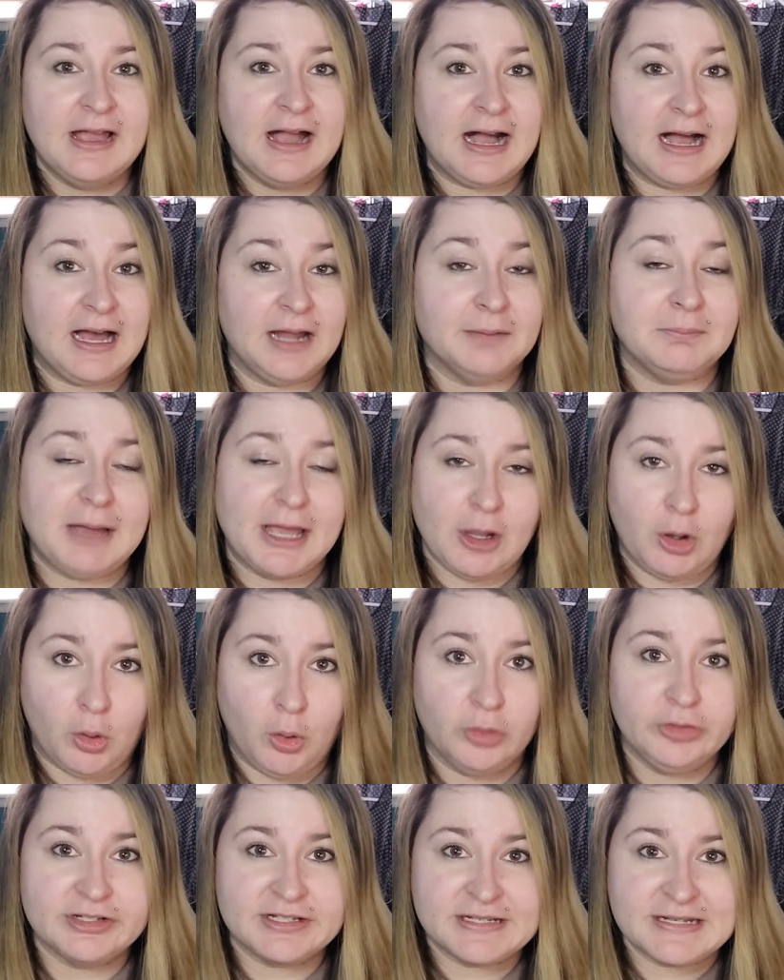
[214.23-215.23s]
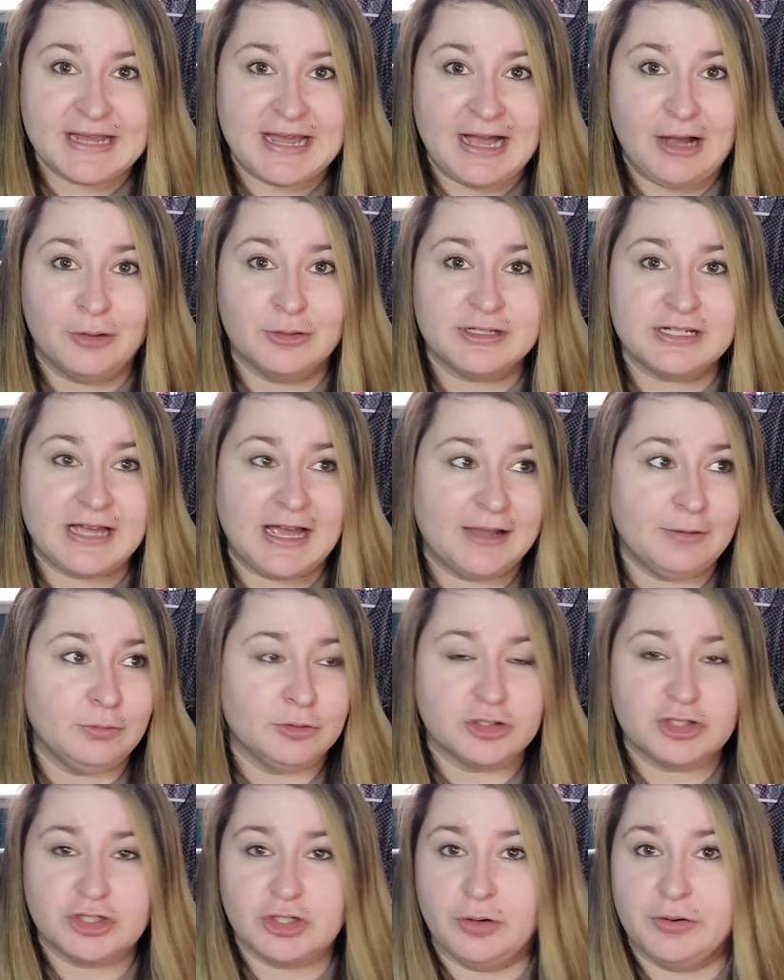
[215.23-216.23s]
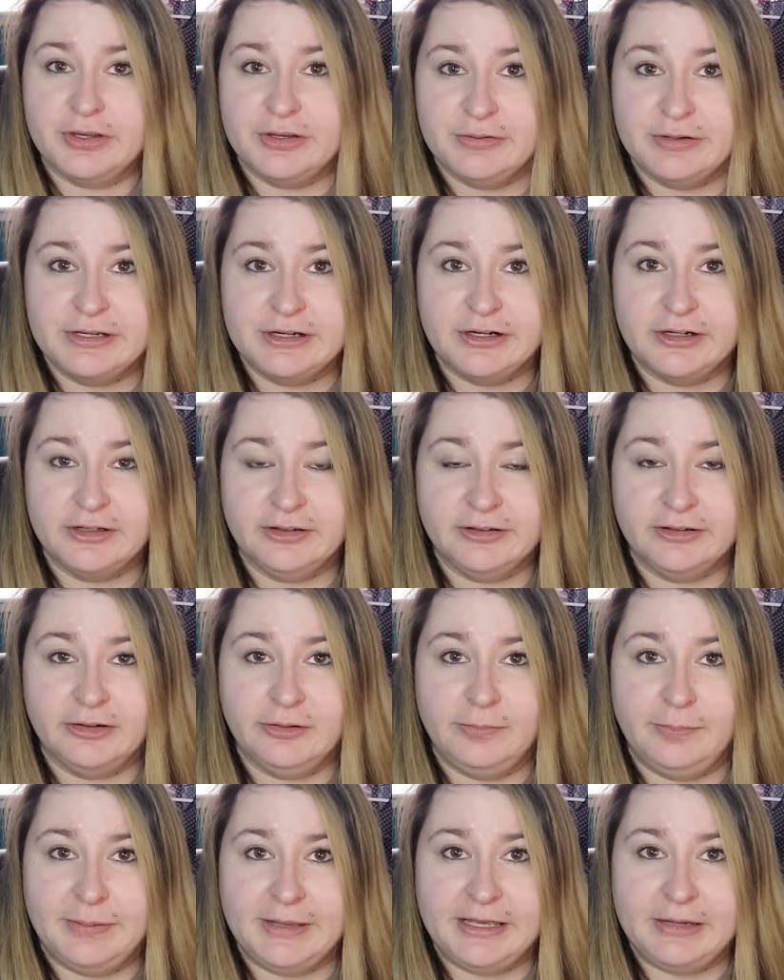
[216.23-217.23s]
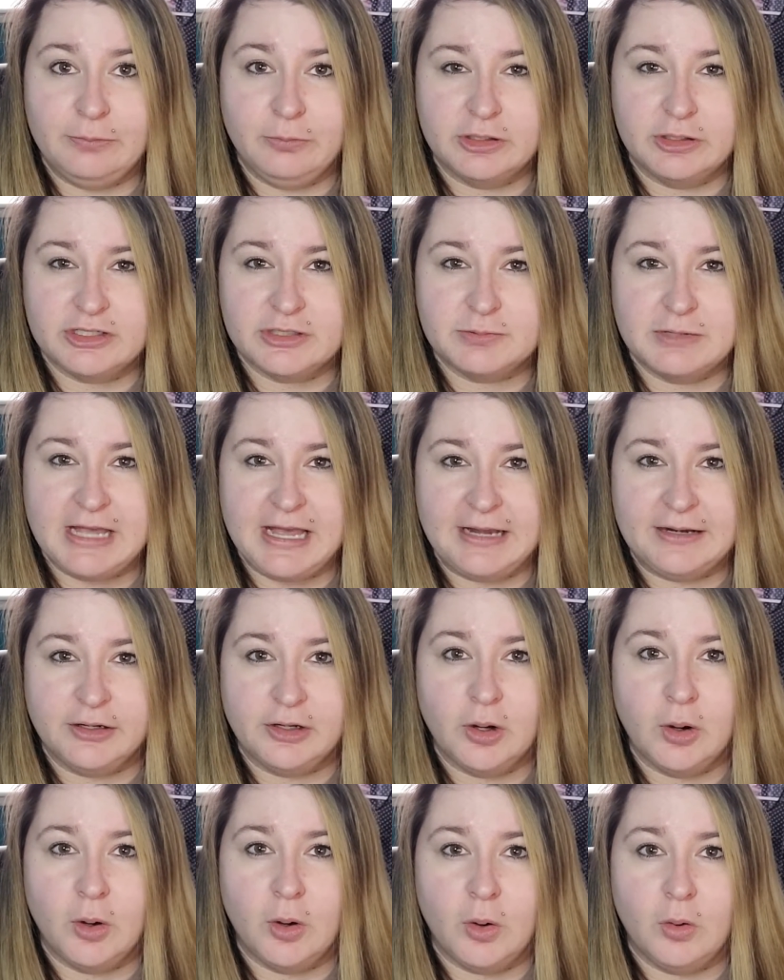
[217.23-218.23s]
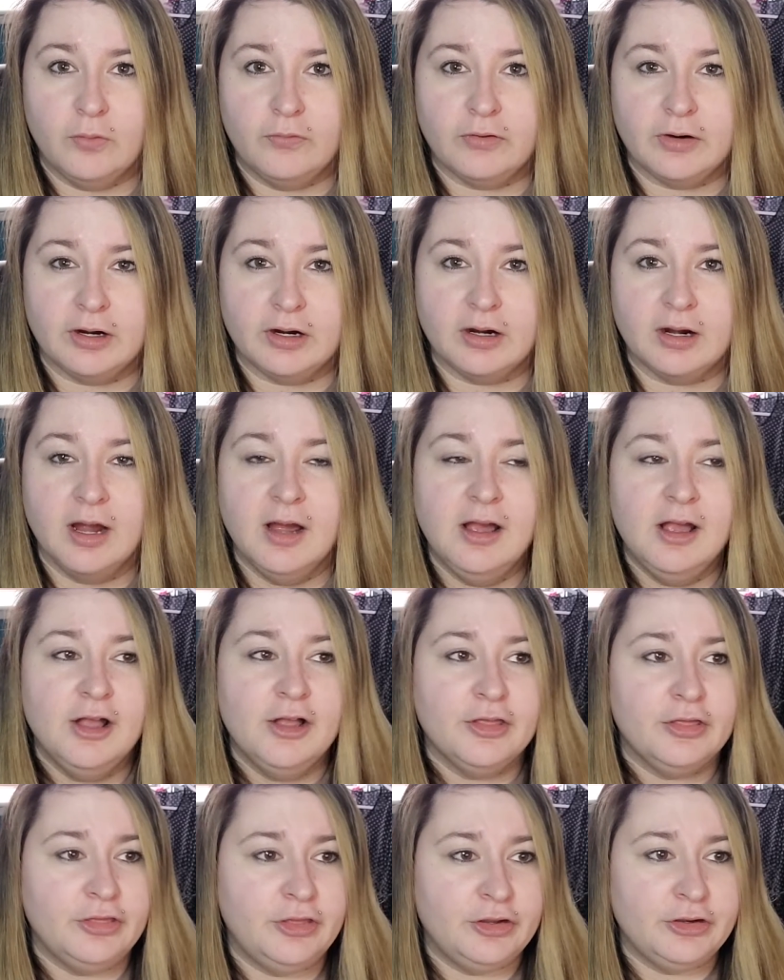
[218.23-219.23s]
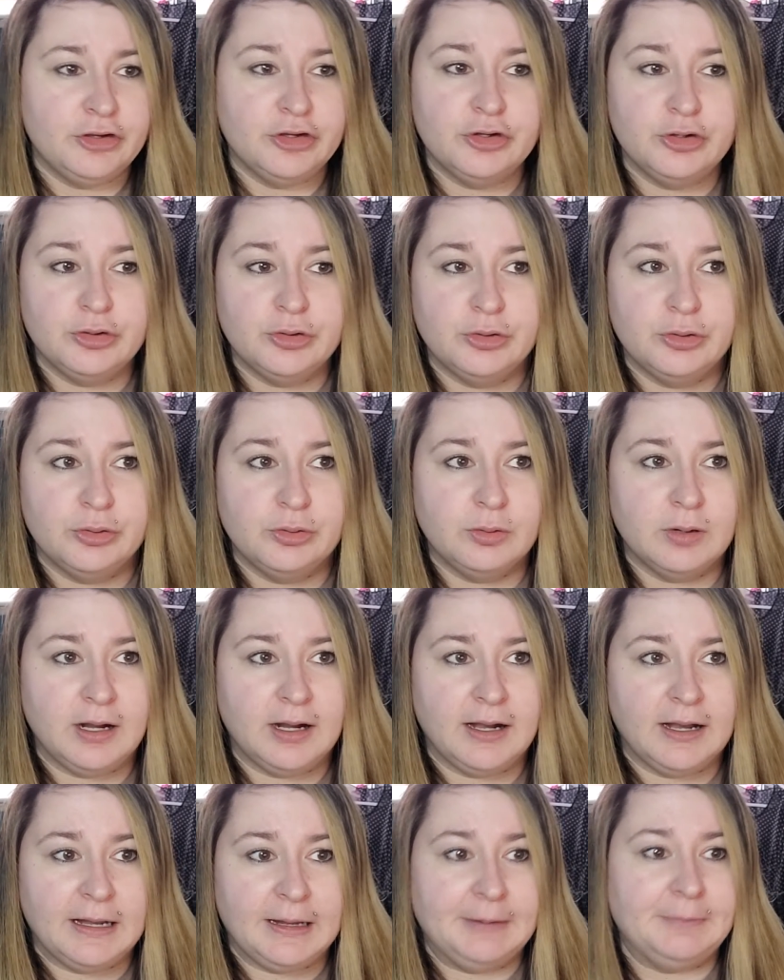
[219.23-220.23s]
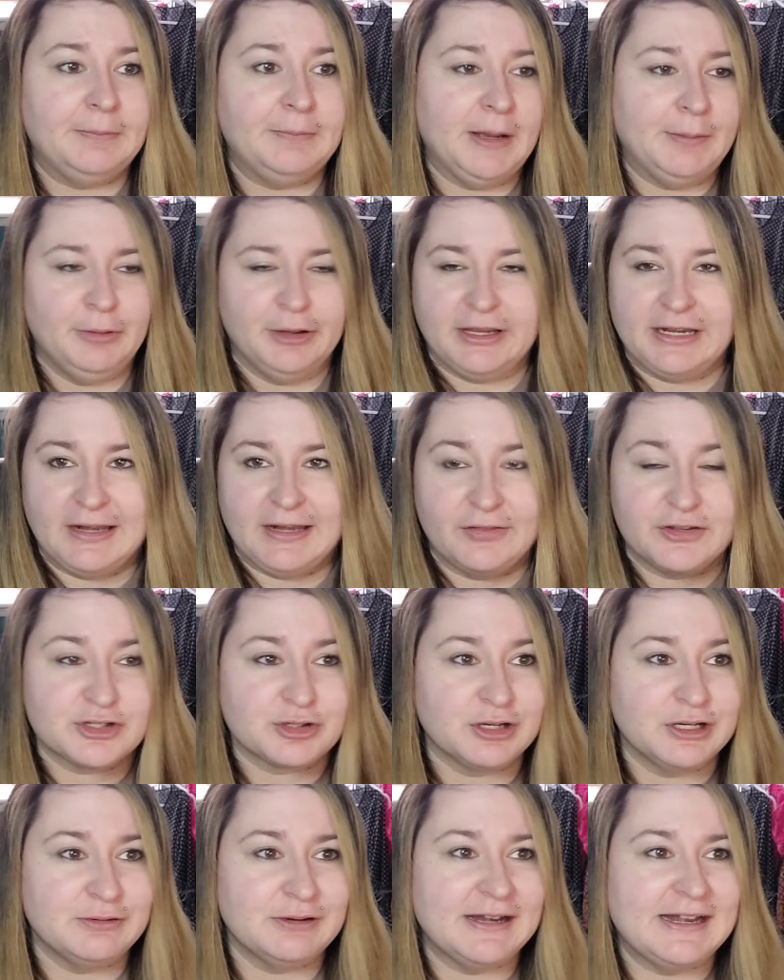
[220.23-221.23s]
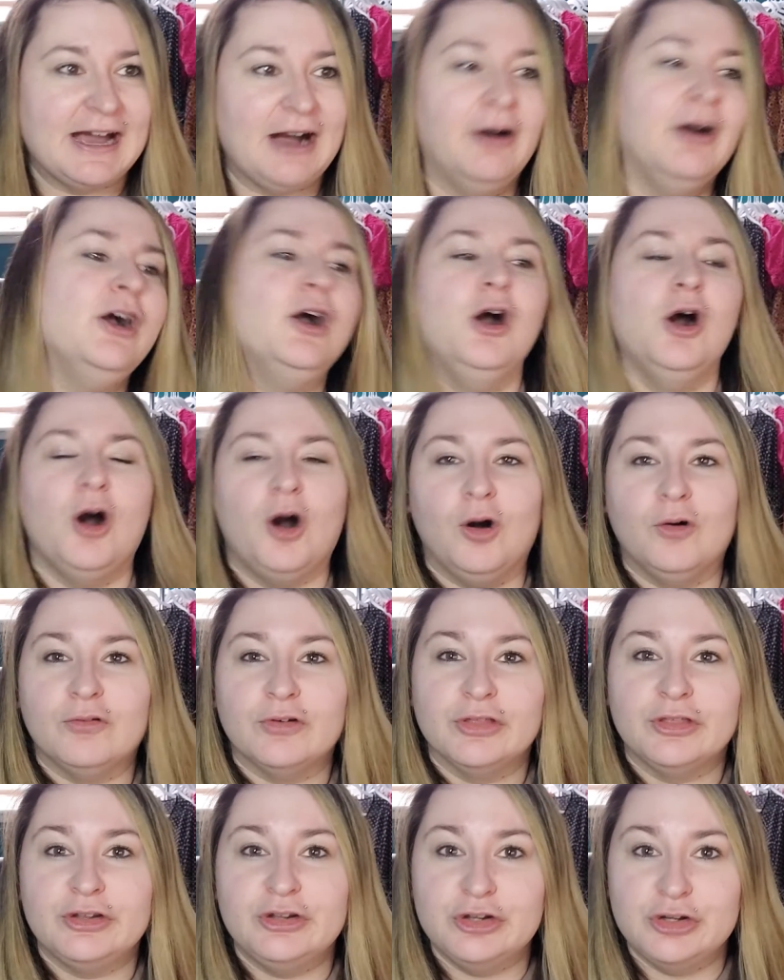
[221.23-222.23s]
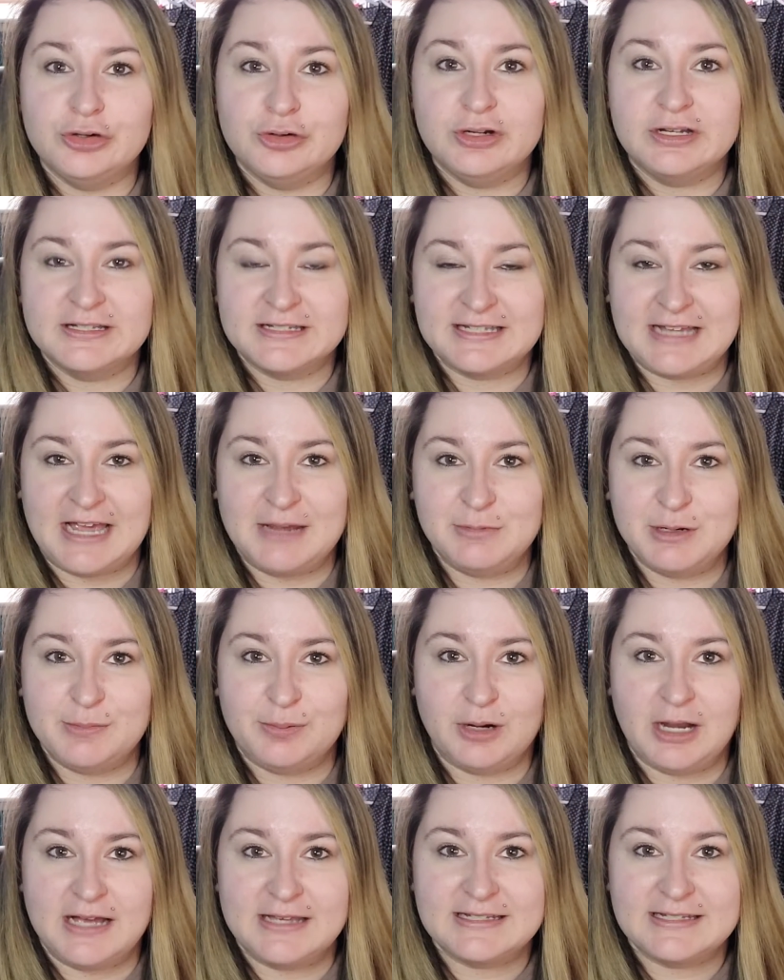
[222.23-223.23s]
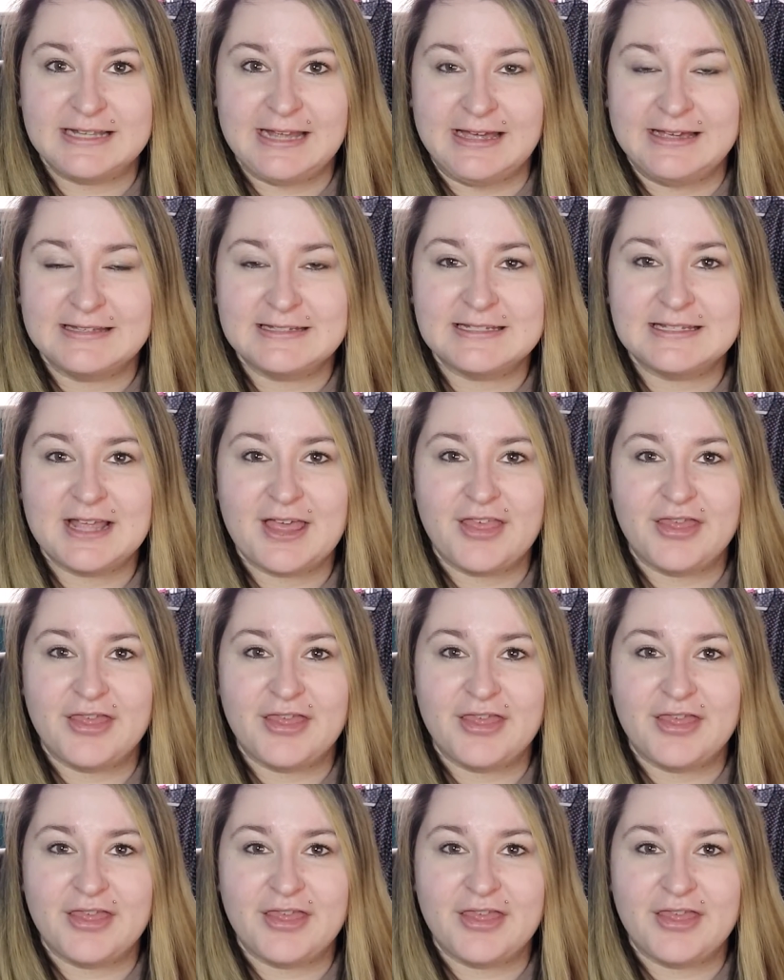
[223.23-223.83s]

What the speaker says: On my oldest account, I will show you here in a little bit once we kind of go over the new, I'm looking at the screen right now, over the new consignment process,